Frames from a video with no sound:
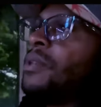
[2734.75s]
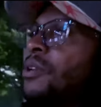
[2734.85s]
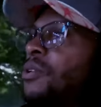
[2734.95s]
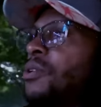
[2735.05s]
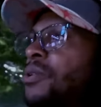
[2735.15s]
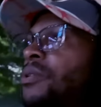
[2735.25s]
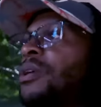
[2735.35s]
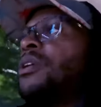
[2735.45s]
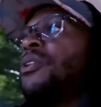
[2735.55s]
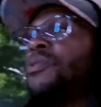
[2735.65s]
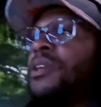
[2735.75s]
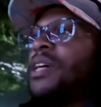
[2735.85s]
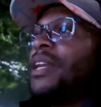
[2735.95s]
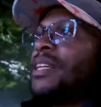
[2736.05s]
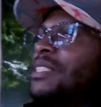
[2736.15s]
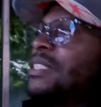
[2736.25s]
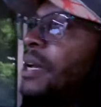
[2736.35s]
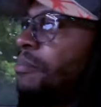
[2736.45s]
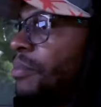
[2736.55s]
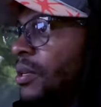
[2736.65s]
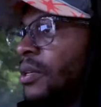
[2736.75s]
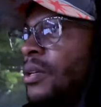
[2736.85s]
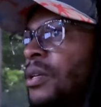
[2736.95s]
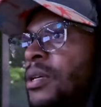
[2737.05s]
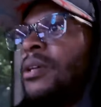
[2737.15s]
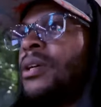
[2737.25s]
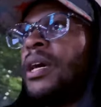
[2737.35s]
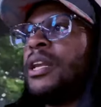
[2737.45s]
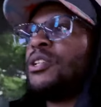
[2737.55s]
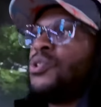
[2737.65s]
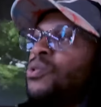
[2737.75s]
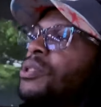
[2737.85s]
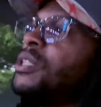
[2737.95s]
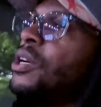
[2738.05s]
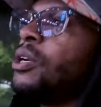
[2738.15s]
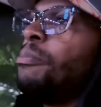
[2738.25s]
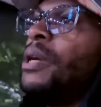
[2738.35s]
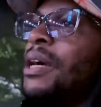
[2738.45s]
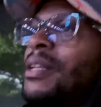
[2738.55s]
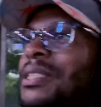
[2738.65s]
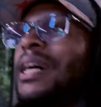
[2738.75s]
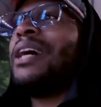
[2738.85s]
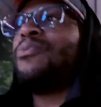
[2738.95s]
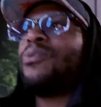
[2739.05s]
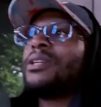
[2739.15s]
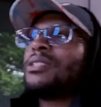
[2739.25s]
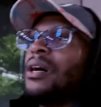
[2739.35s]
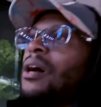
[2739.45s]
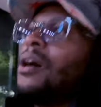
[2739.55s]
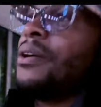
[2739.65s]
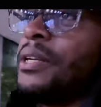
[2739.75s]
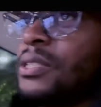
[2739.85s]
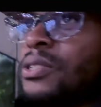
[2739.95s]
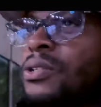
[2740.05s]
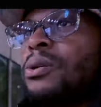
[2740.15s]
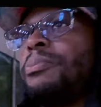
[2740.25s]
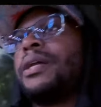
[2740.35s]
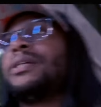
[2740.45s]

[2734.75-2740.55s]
you know? You'll get that excitement. And it's usually gonna be at a time where it's the hardest. It's gonna be at